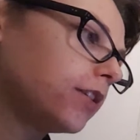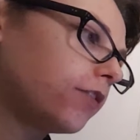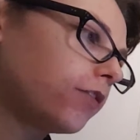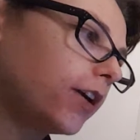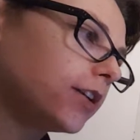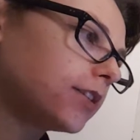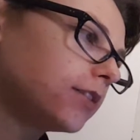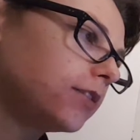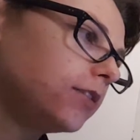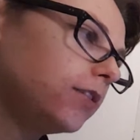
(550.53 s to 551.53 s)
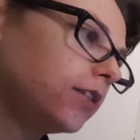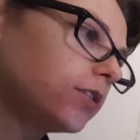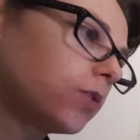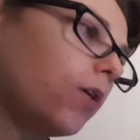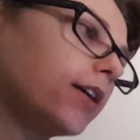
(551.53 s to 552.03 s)
in the front
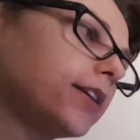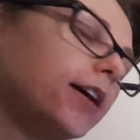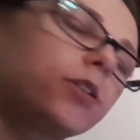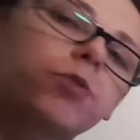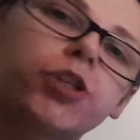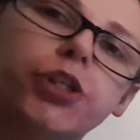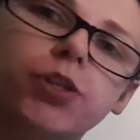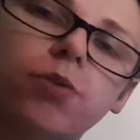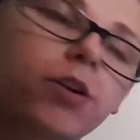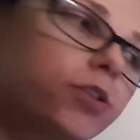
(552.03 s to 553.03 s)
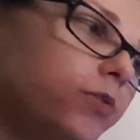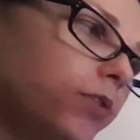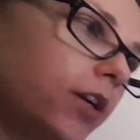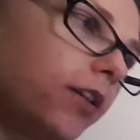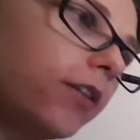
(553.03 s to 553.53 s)
squat test where she scored 2
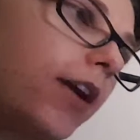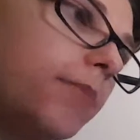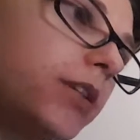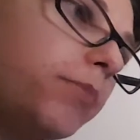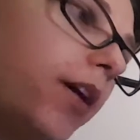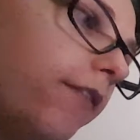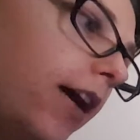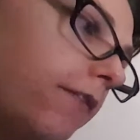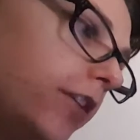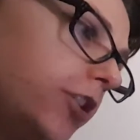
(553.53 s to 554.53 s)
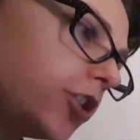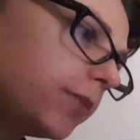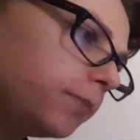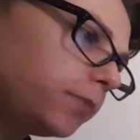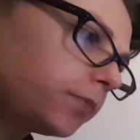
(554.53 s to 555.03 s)
kilograms above average.
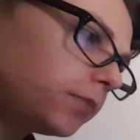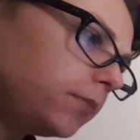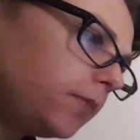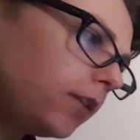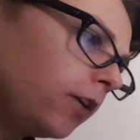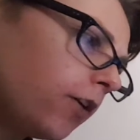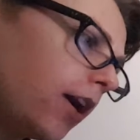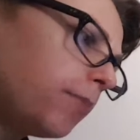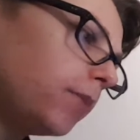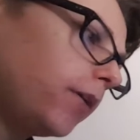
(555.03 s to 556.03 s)
Her upper